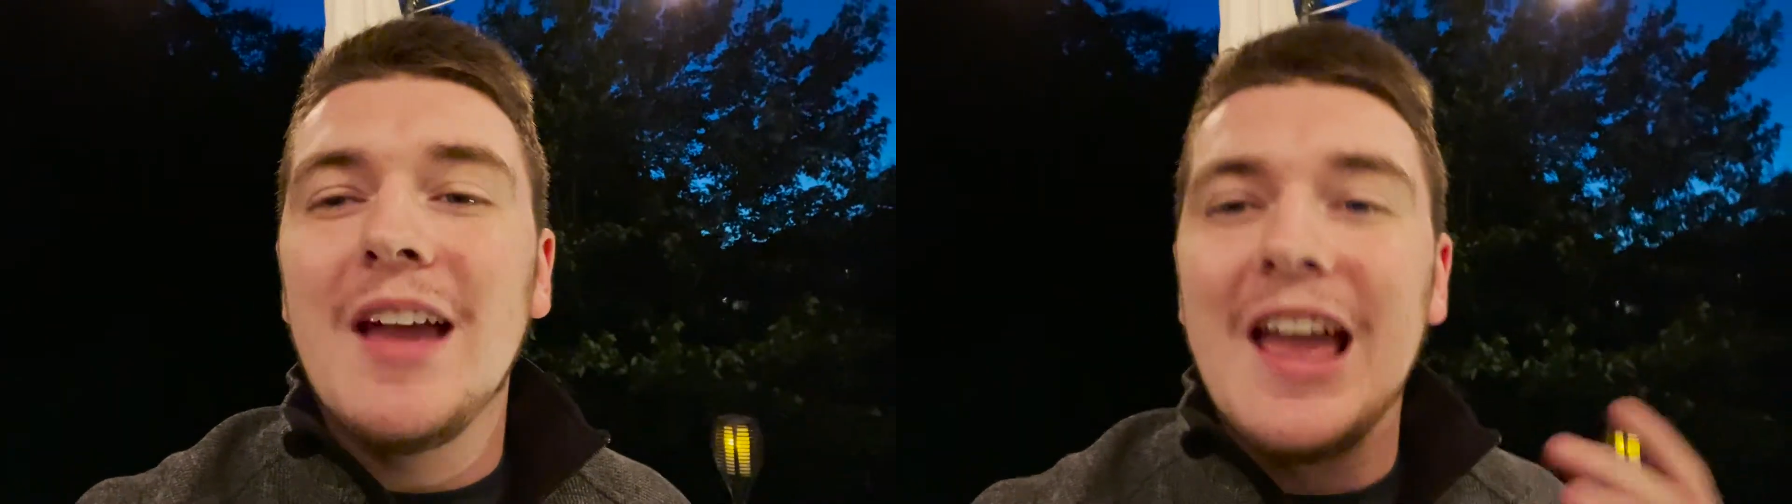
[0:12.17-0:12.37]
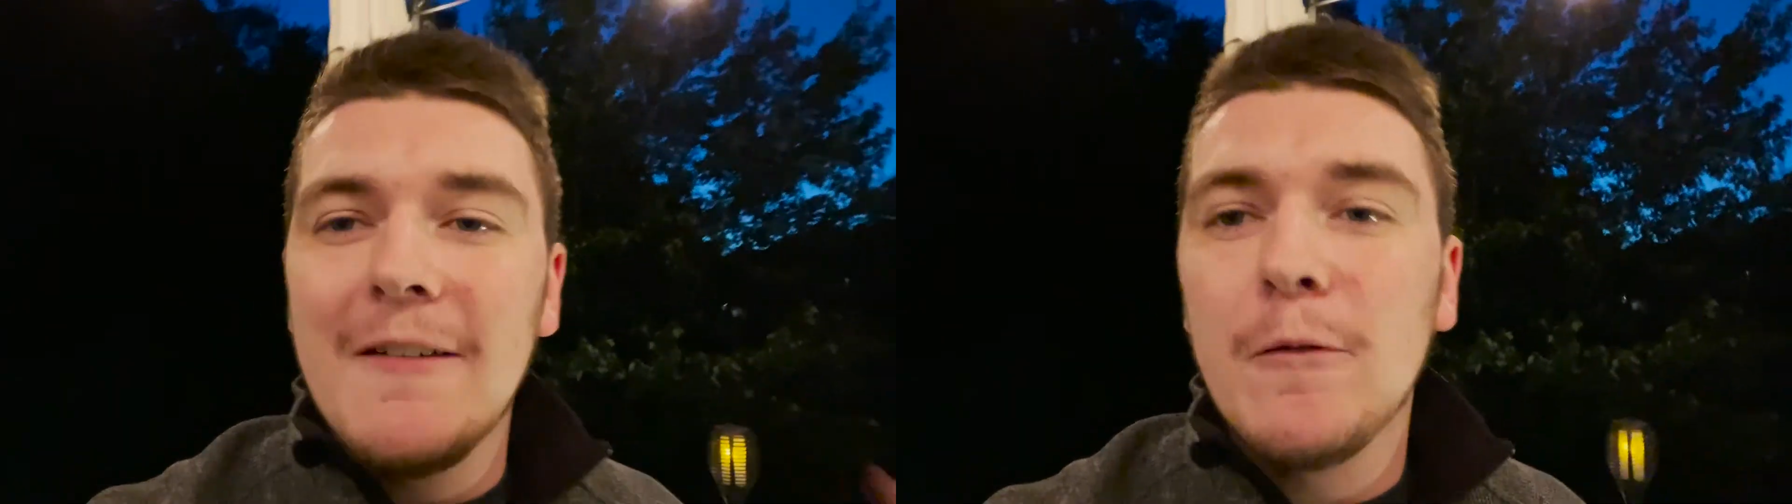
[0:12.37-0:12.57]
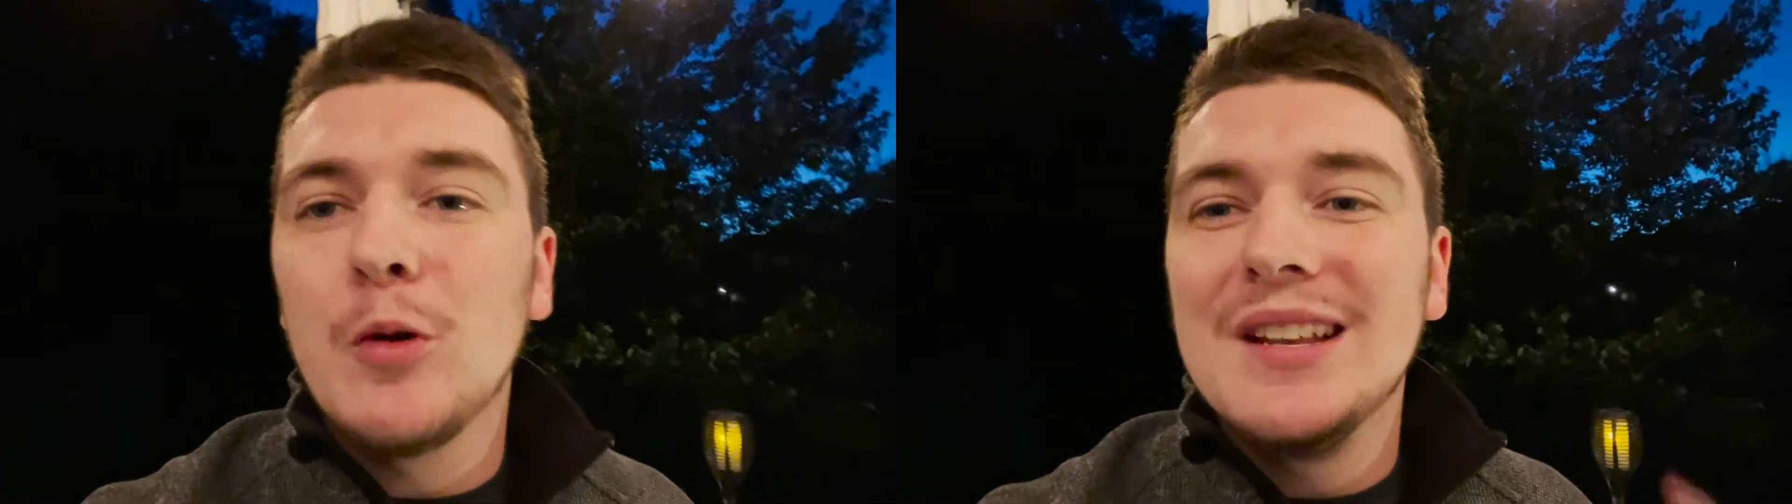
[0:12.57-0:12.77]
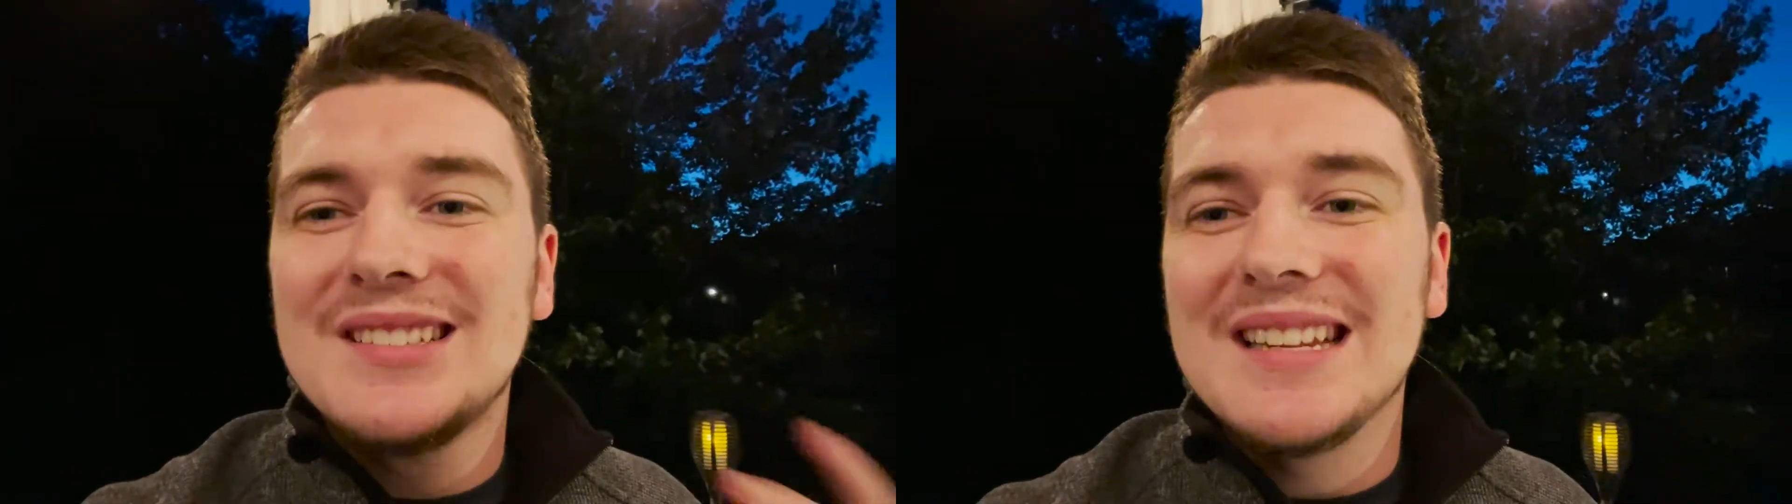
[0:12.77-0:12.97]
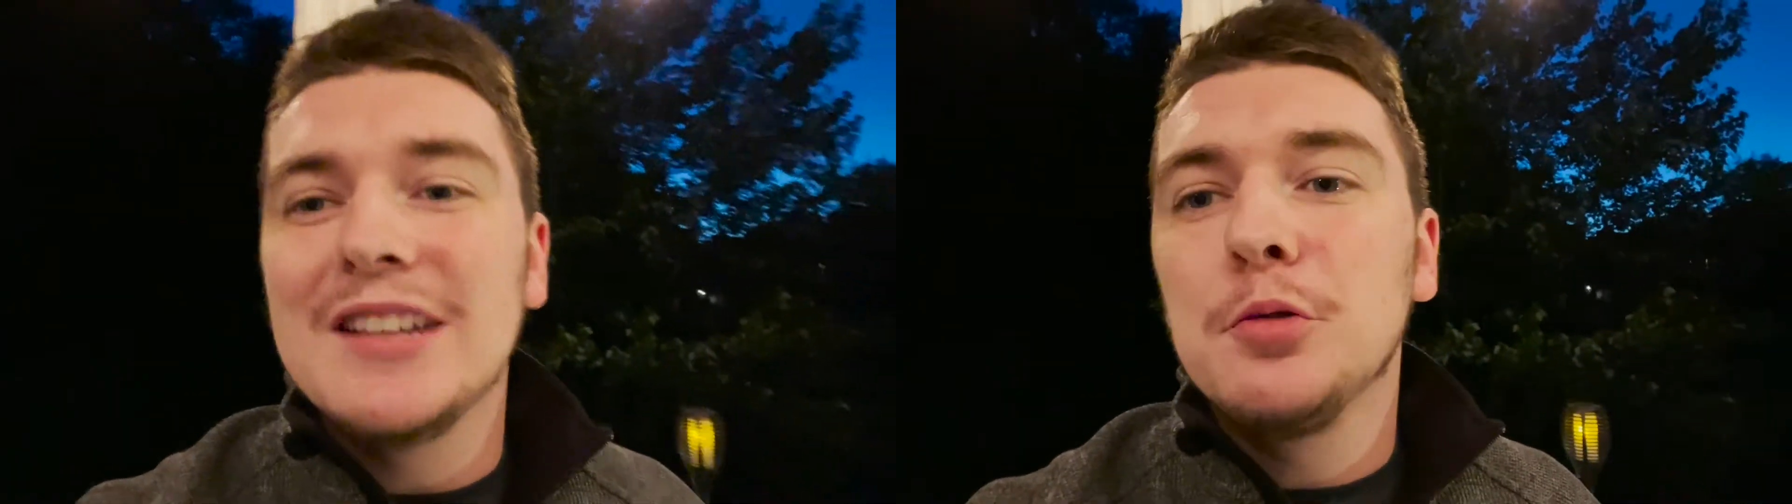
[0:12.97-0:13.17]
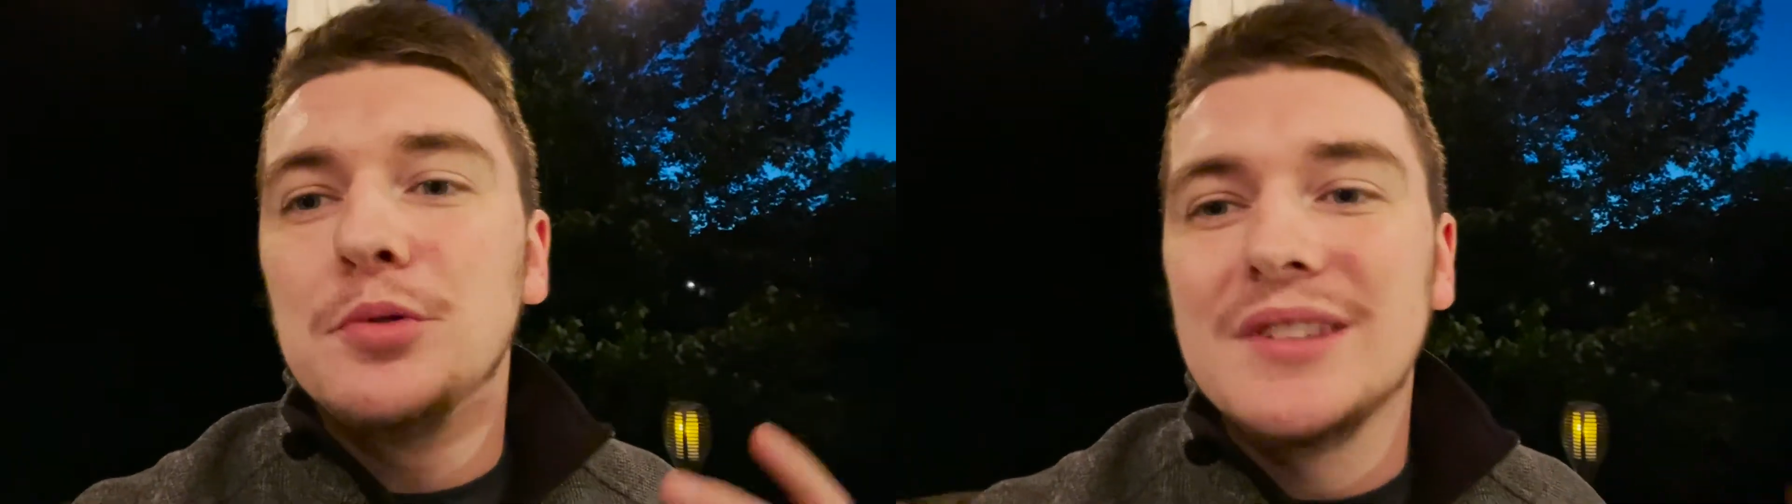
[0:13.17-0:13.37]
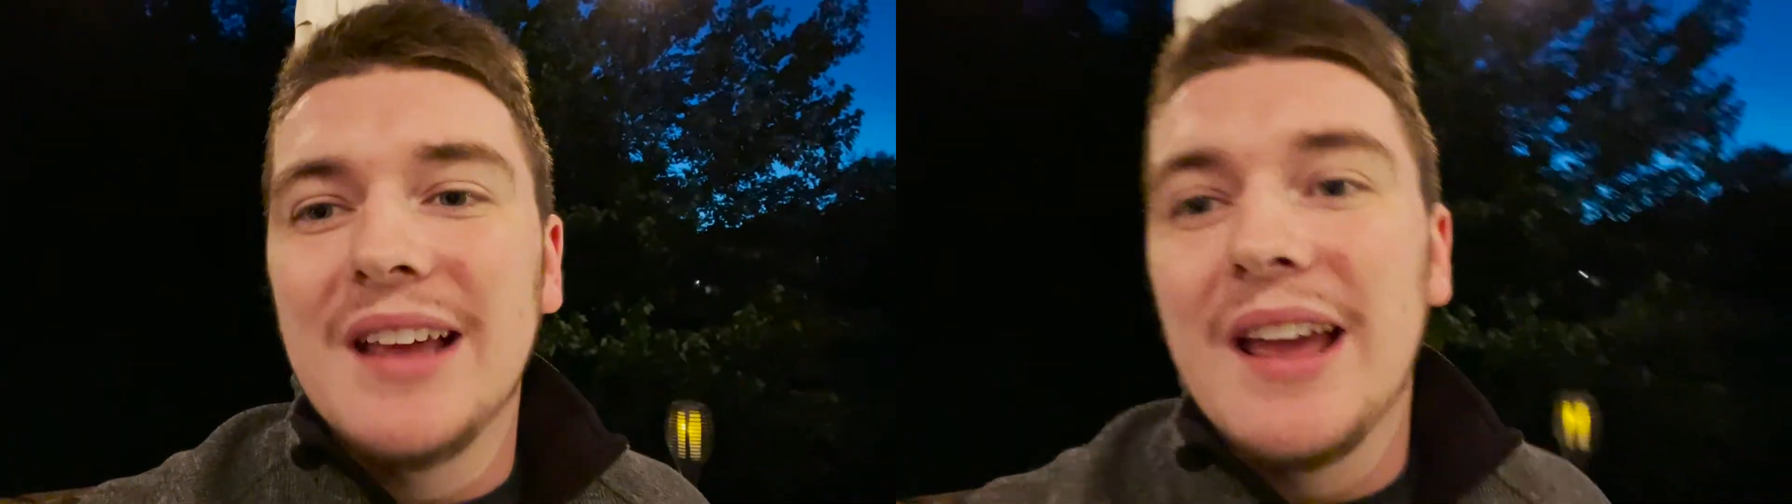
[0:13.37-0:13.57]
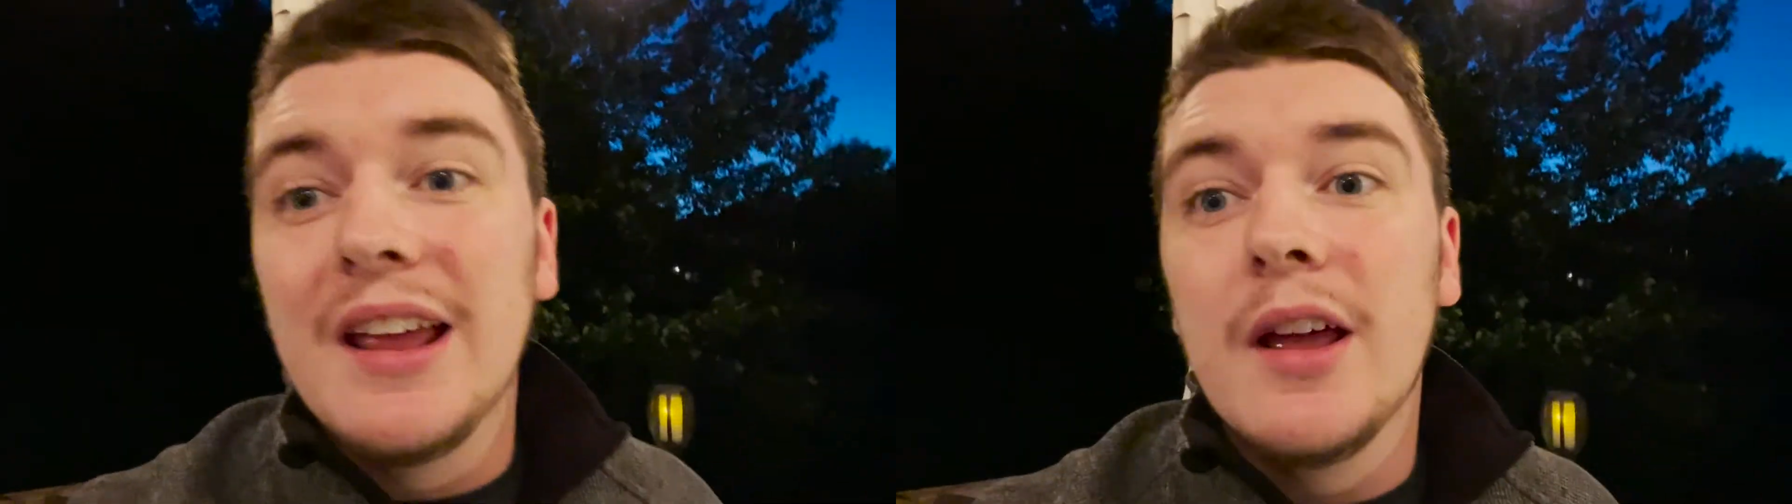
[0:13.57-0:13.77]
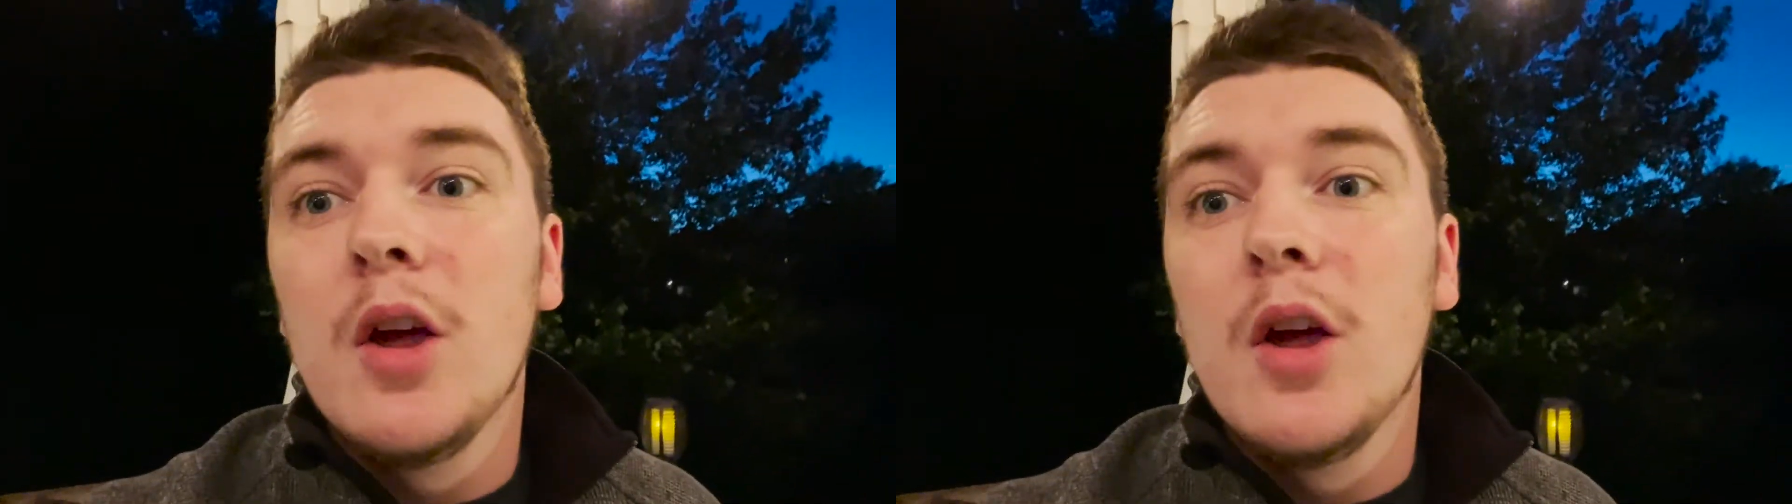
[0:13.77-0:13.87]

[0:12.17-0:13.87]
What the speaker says: every single day.